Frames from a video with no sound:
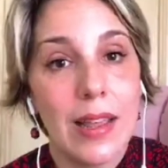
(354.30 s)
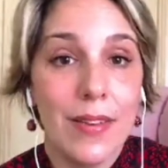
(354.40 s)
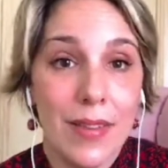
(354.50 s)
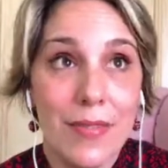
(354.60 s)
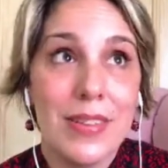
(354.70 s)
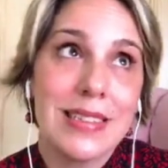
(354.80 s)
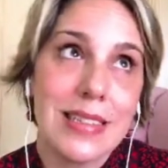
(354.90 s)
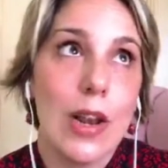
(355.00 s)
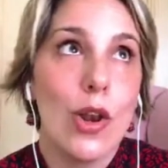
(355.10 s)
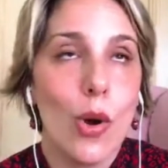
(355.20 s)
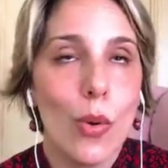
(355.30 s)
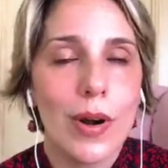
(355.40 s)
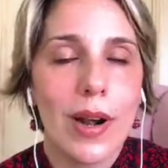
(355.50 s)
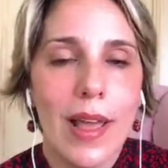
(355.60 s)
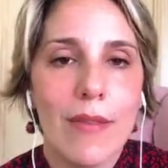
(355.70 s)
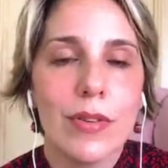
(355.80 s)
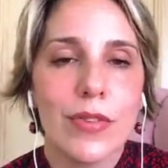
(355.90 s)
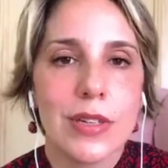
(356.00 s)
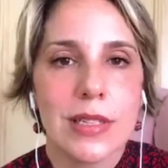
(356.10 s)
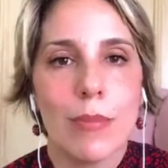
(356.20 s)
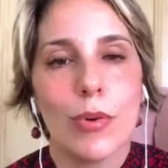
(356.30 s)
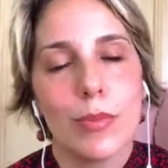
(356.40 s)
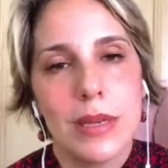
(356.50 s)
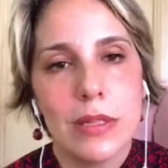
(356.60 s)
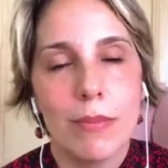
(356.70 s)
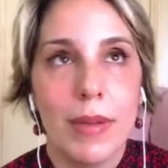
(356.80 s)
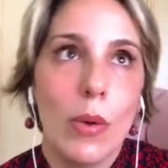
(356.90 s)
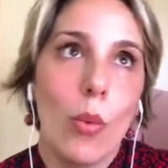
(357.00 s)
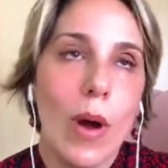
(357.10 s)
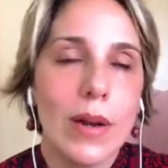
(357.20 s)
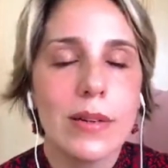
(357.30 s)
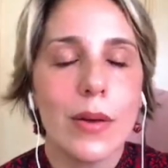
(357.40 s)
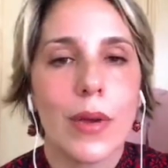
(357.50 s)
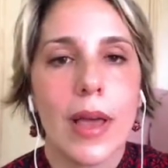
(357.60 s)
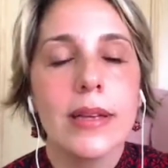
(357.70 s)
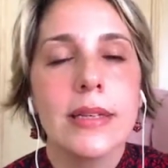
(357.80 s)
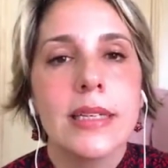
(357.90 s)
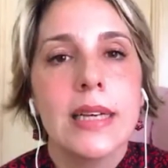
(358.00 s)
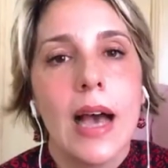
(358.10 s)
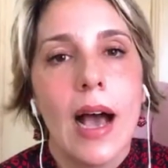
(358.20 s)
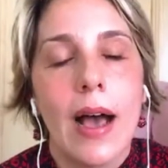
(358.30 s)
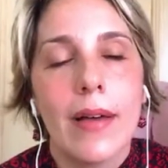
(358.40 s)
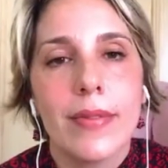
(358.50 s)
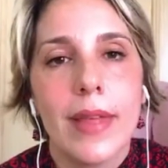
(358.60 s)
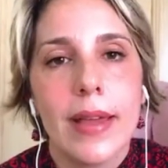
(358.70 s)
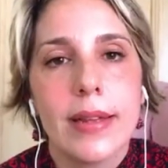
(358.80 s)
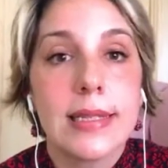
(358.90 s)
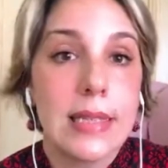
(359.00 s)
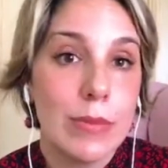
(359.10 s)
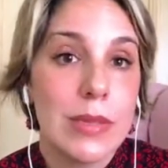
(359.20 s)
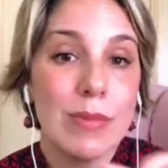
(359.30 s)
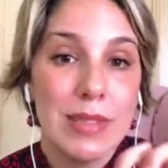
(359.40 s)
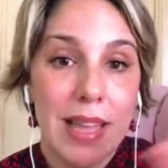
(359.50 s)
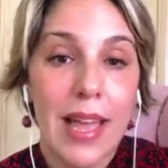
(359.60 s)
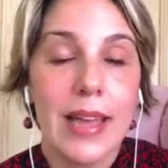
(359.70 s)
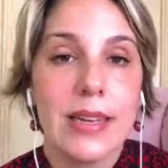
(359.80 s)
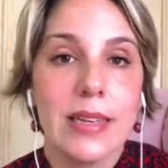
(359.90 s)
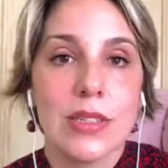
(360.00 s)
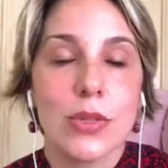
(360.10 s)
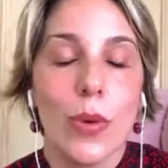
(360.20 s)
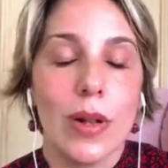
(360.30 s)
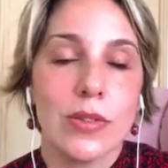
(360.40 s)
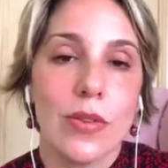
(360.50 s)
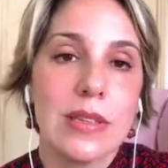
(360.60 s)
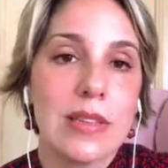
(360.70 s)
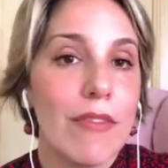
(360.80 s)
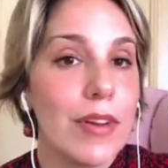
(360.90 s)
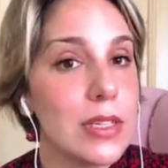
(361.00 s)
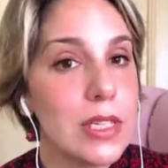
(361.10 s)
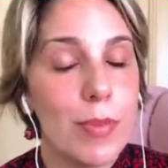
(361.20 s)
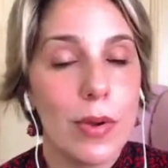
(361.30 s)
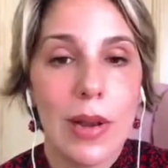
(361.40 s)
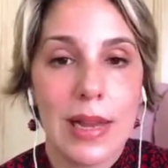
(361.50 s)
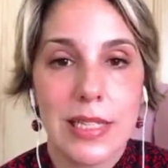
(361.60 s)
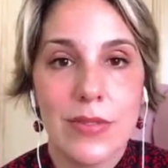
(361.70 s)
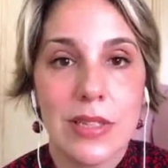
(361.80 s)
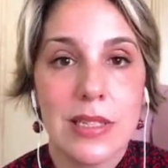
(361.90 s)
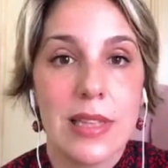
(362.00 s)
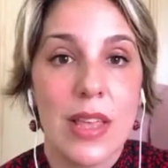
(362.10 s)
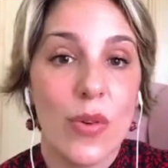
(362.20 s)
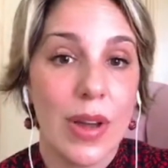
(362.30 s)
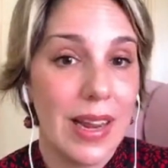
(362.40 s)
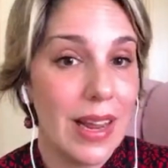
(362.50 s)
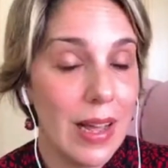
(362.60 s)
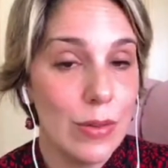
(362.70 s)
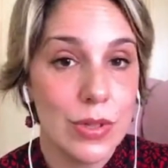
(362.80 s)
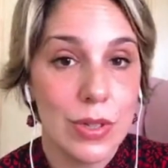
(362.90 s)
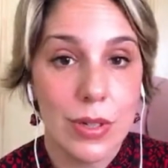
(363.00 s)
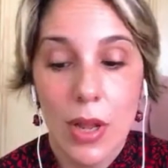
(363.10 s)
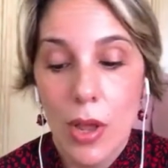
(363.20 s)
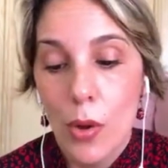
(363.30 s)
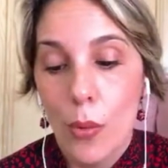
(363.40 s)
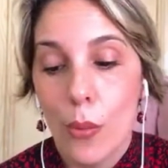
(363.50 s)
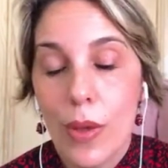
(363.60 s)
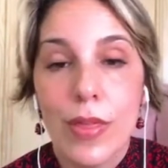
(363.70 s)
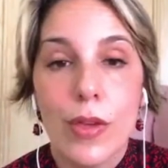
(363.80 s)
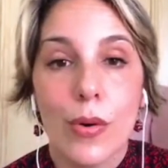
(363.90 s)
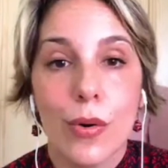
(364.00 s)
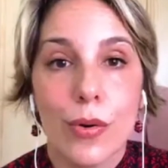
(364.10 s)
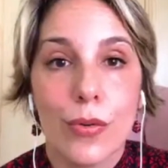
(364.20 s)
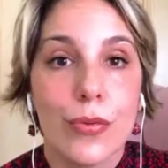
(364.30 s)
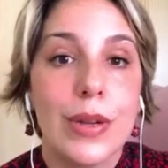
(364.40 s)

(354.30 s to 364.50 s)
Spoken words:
if it's a lower level, for example, B1, okay? And then sometimes the heading as well. So these are very typical activities that you can encounter with your